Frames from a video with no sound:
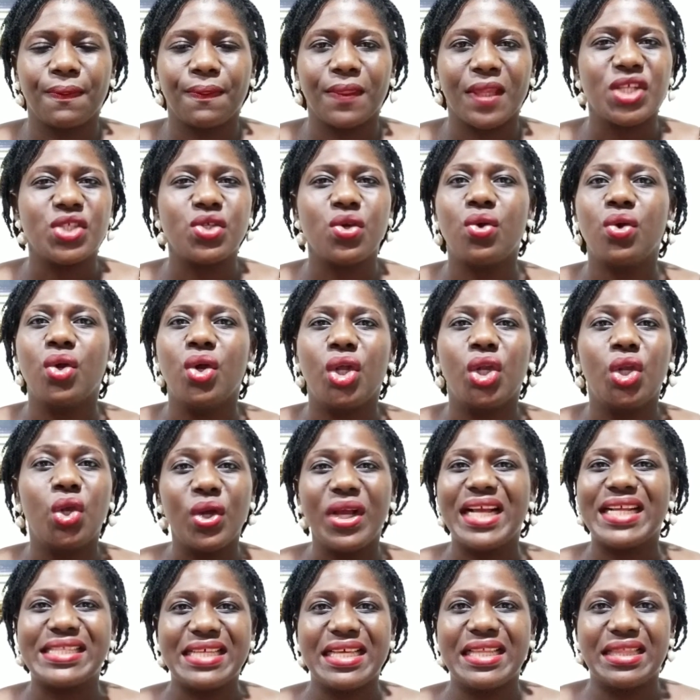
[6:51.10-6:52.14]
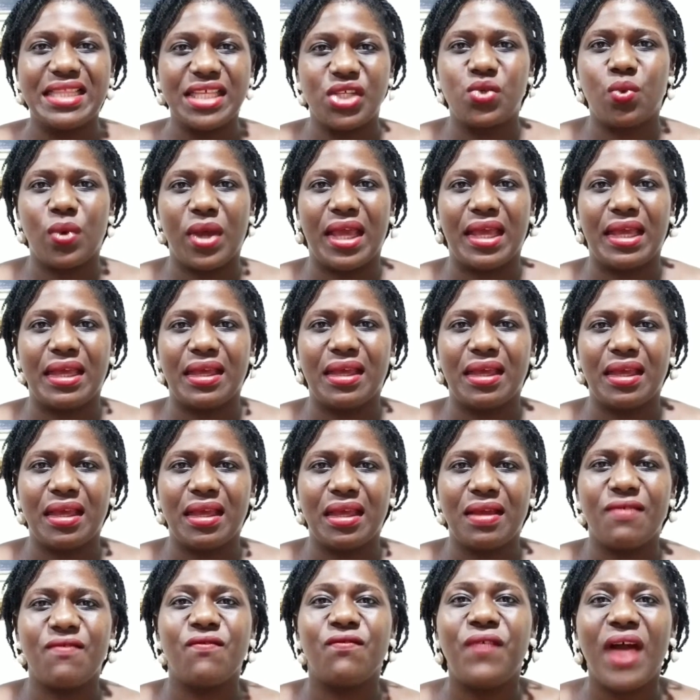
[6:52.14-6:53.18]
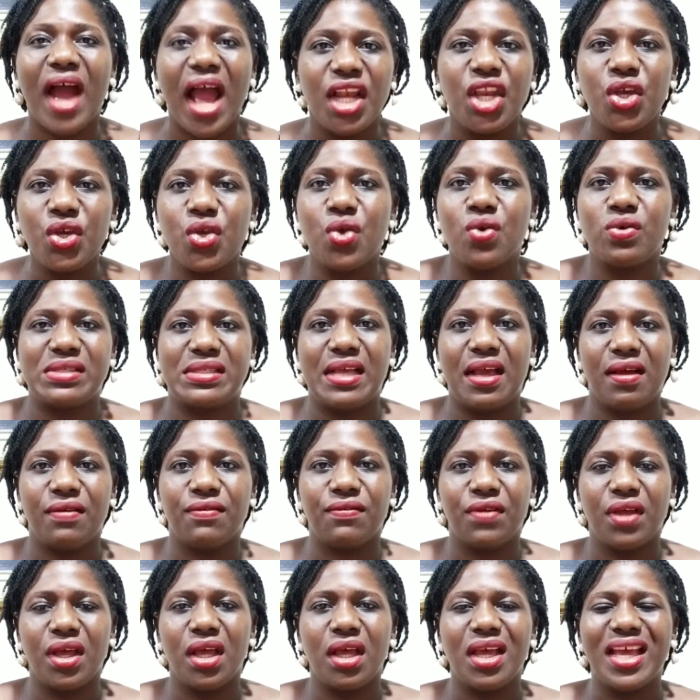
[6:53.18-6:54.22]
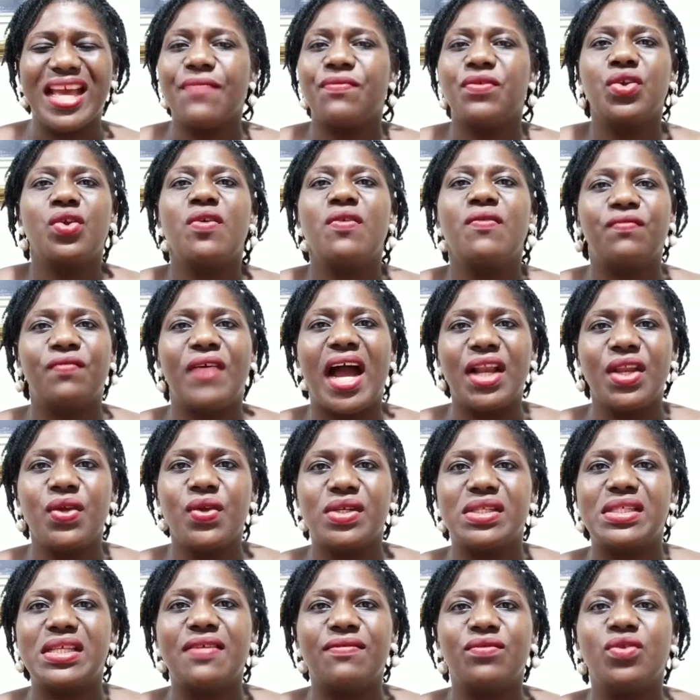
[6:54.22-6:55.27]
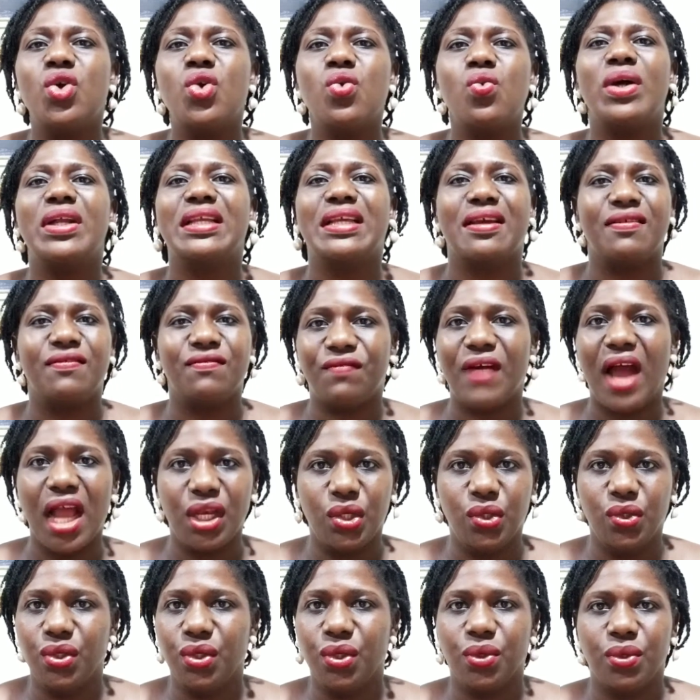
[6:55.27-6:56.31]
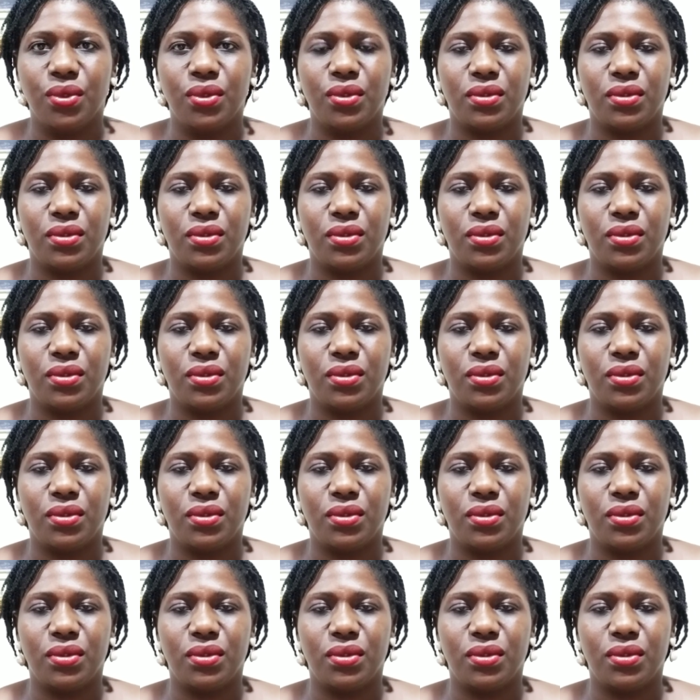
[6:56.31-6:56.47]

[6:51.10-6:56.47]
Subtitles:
So look at it this way. Value yourself. If you don't value yourself, no one can value you.